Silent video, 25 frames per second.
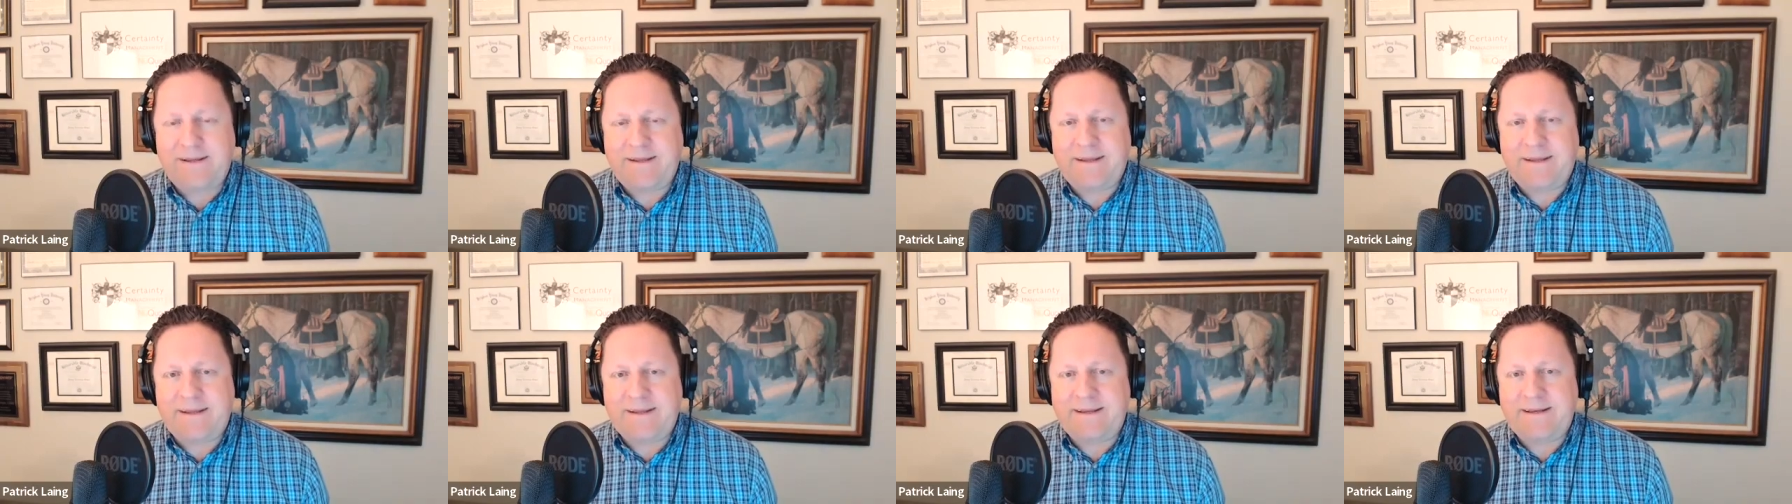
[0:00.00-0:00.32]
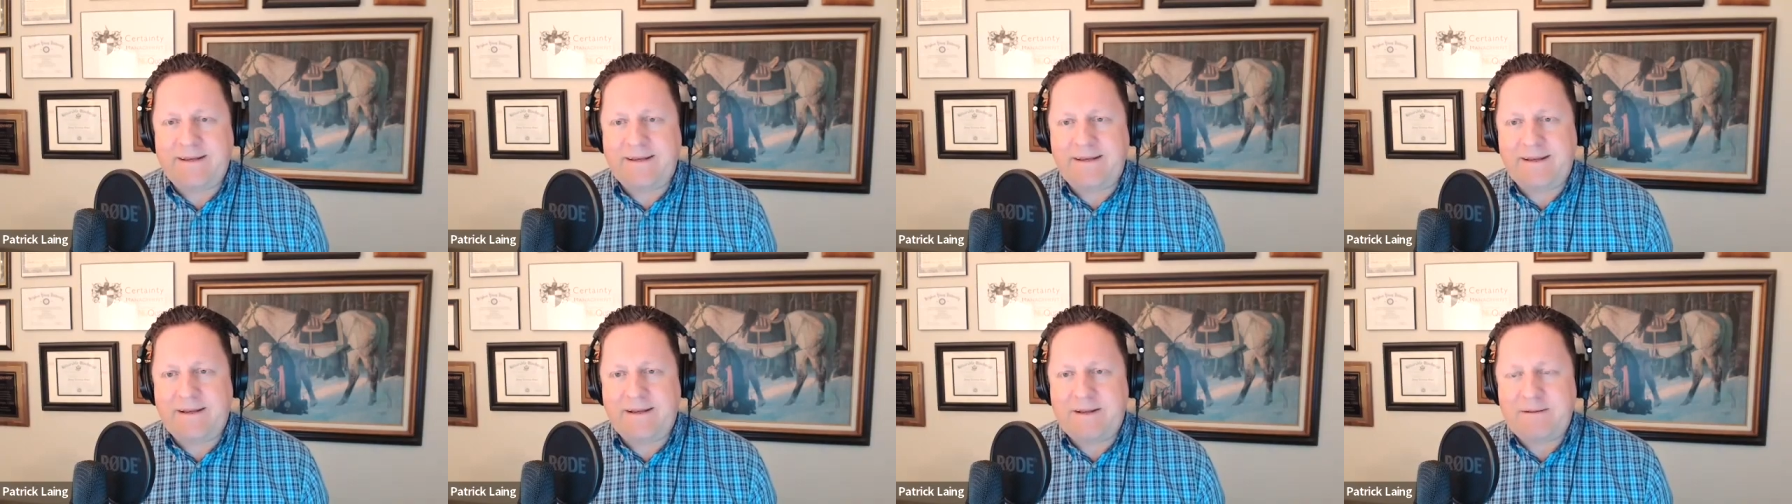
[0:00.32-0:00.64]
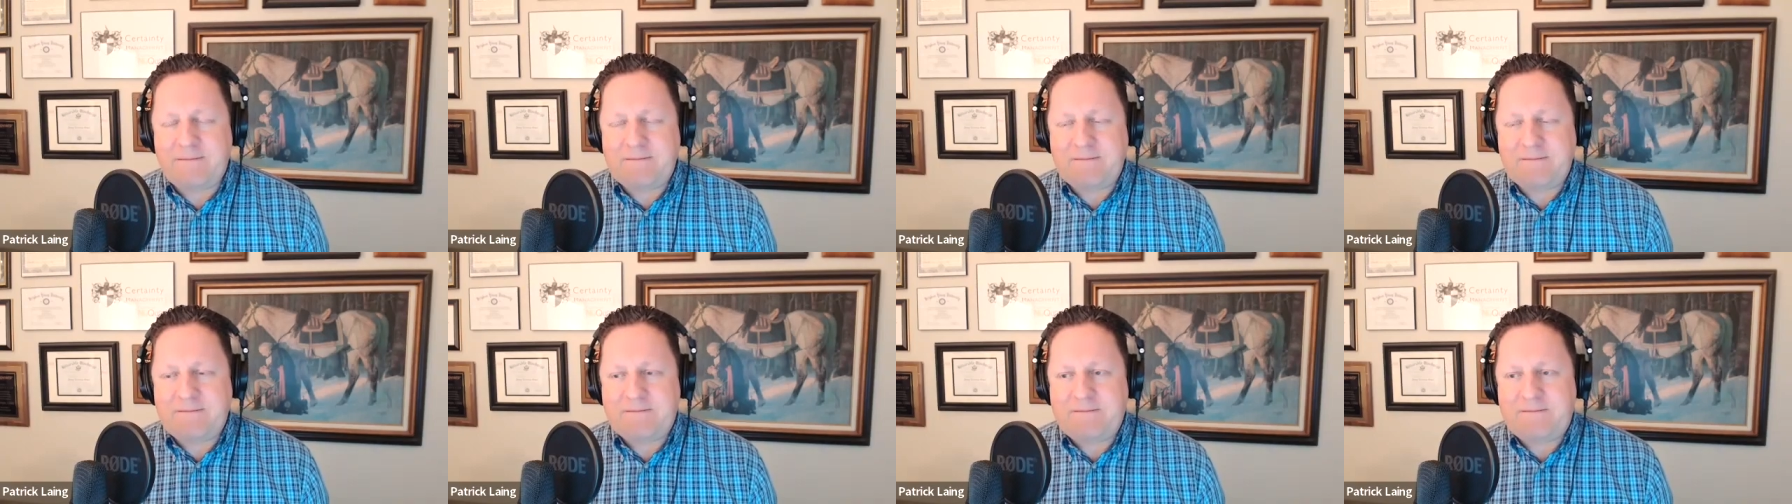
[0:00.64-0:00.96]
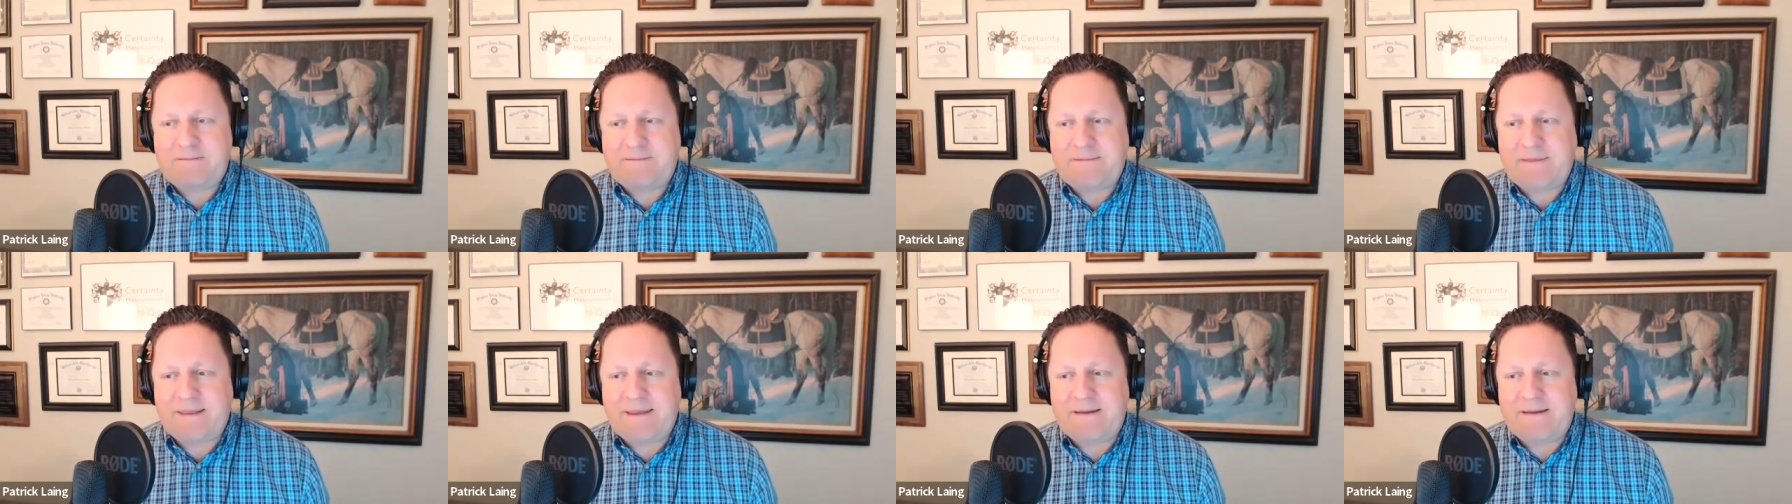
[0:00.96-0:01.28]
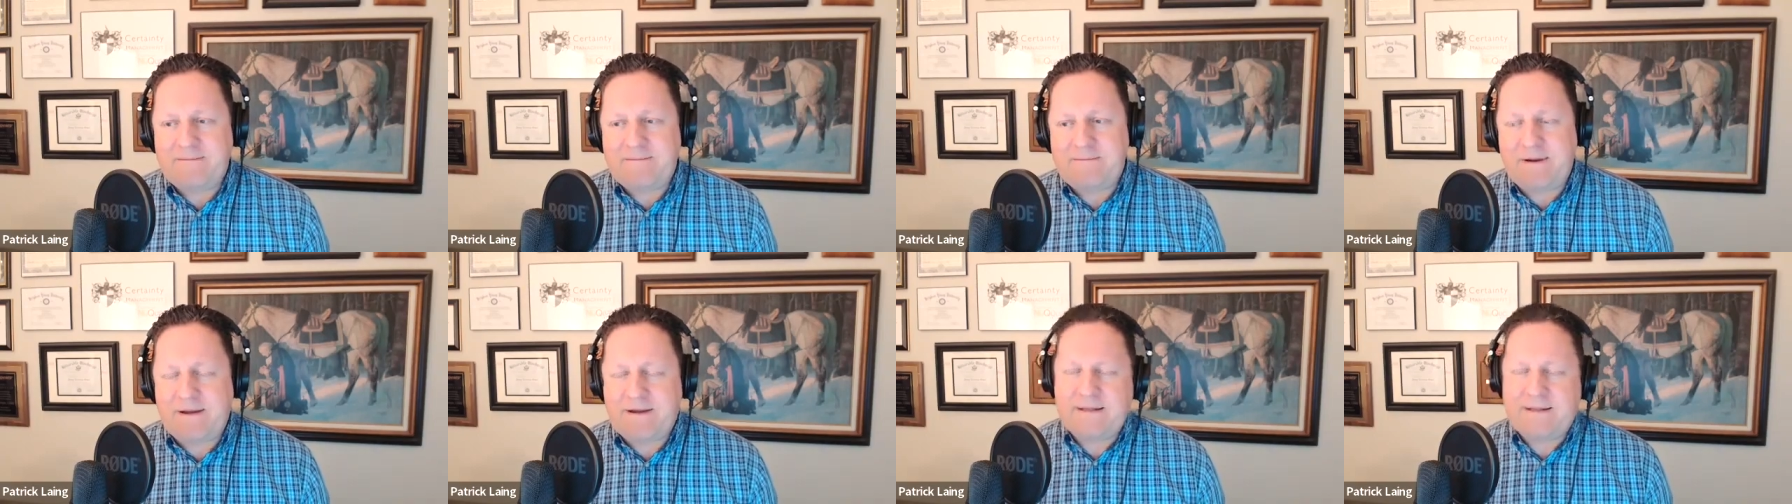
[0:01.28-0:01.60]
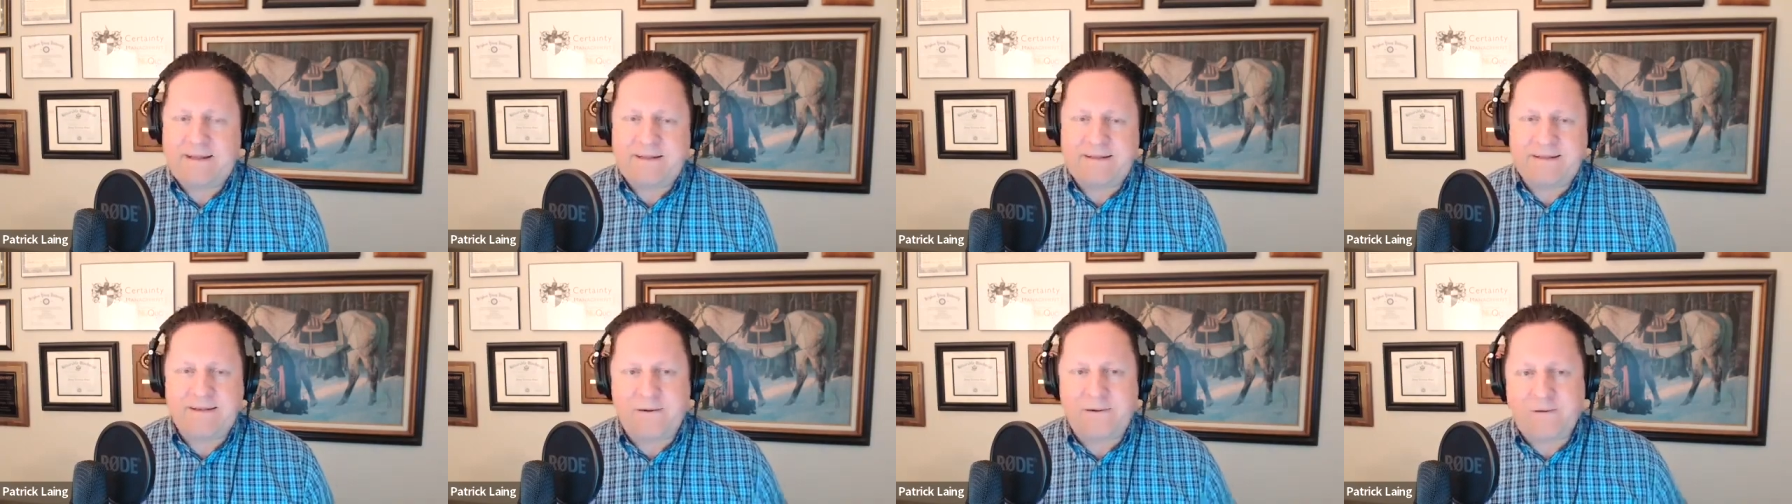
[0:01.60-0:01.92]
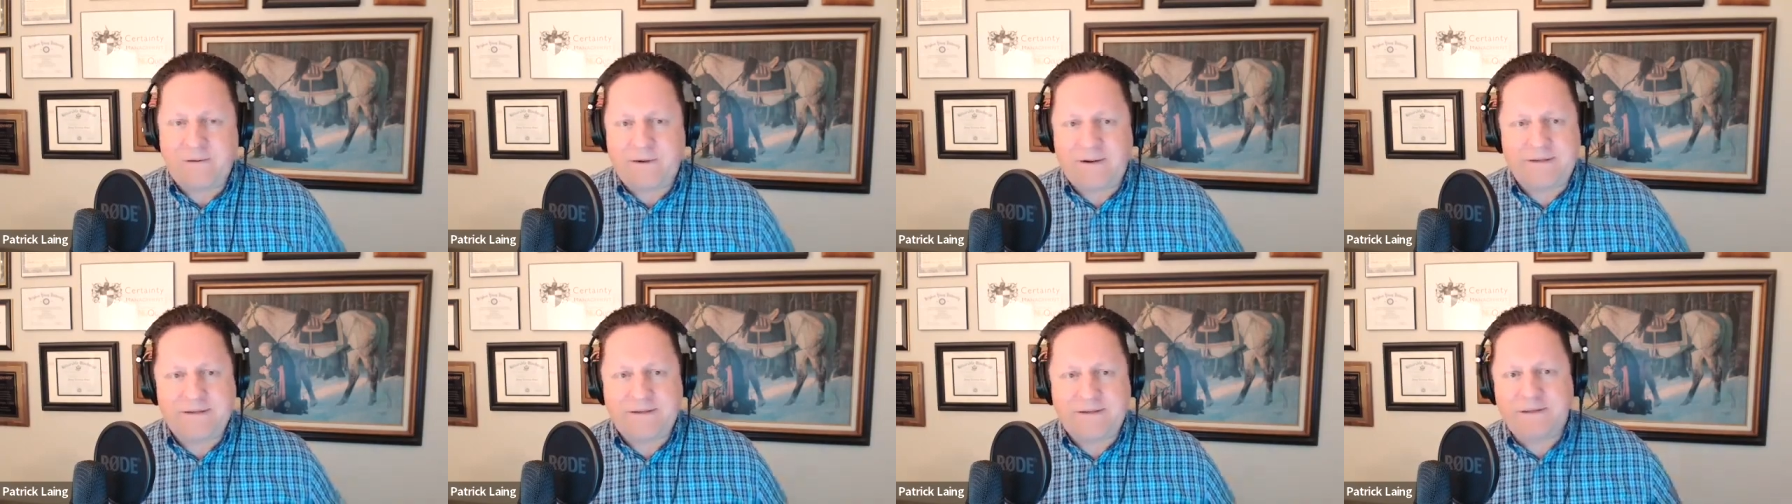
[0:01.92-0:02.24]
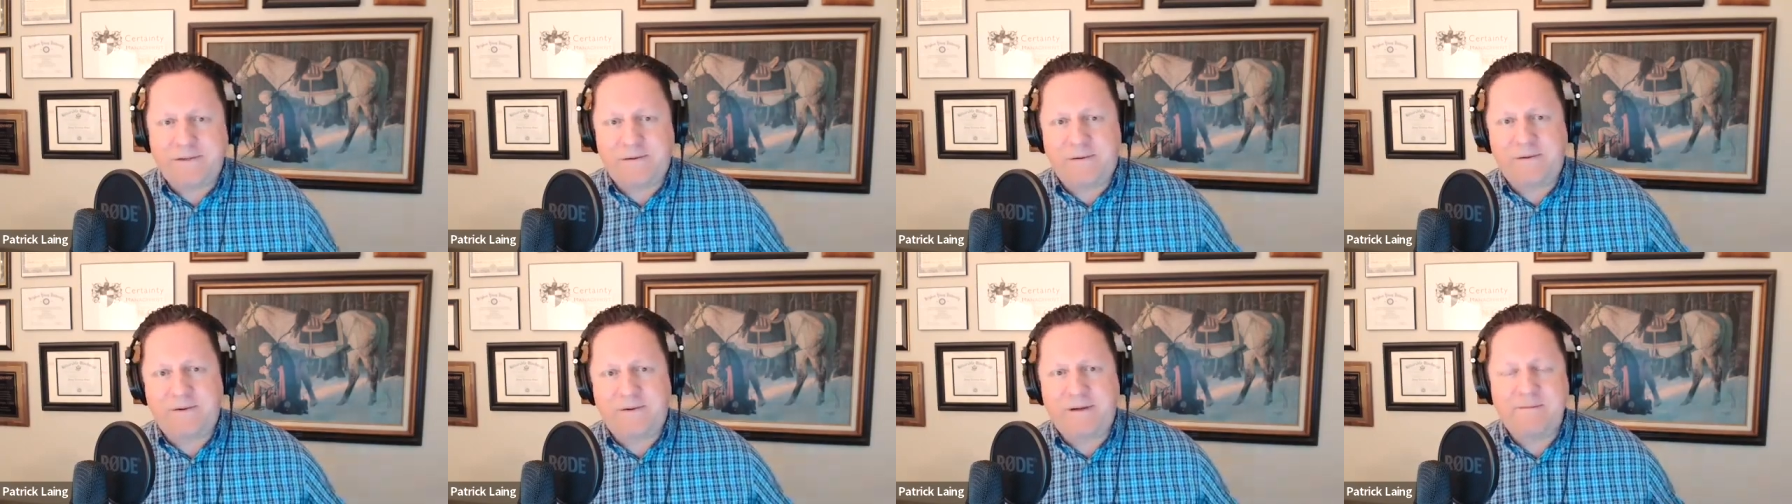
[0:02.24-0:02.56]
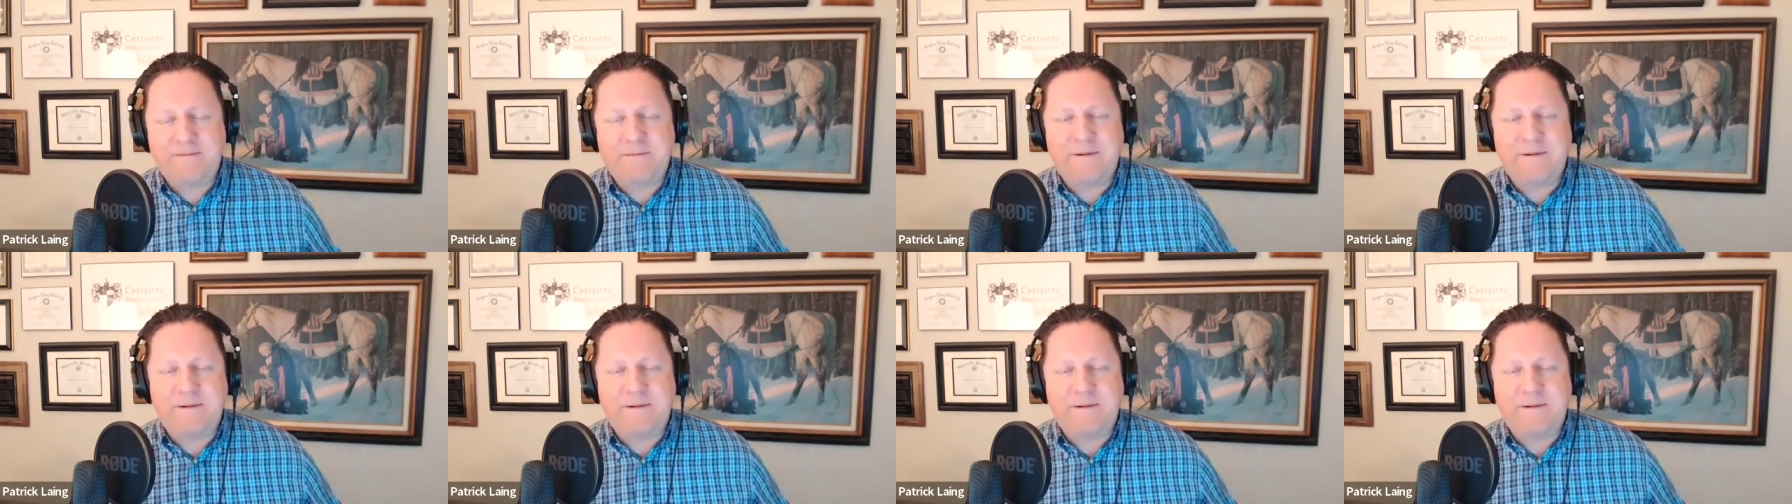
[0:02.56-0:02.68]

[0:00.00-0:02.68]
And but that's a whole nother story.